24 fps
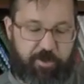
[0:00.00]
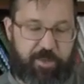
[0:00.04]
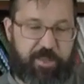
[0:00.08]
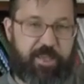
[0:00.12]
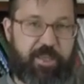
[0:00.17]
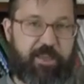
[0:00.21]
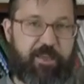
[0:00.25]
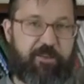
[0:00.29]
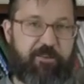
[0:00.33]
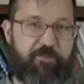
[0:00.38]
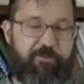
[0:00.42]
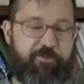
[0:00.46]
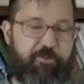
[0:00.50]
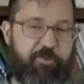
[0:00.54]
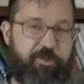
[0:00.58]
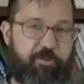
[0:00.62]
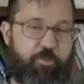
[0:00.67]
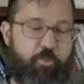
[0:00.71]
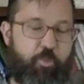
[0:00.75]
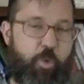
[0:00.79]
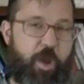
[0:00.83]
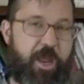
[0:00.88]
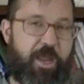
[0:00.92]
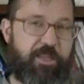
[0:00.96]
the
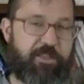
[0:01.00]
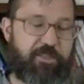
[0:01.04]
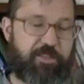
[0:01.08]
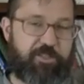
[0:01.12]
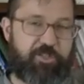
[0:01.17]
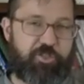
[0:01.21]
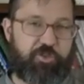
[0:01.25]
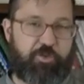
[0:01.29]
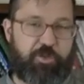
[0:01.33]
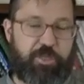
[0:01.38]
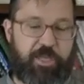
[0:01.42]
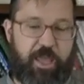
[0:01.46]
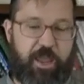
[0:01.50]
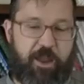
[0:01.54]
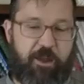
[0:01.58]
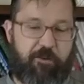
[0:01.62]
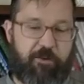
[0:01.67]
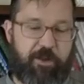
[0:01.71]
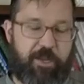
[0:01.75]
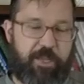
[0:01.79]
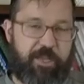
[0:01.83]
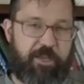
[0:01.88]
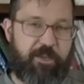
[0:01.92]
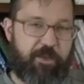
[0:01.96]
weight that you
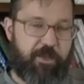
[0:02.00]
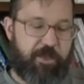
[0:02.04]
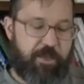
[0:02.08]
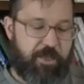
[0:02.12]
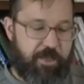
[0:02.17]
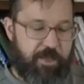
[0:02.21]
carry.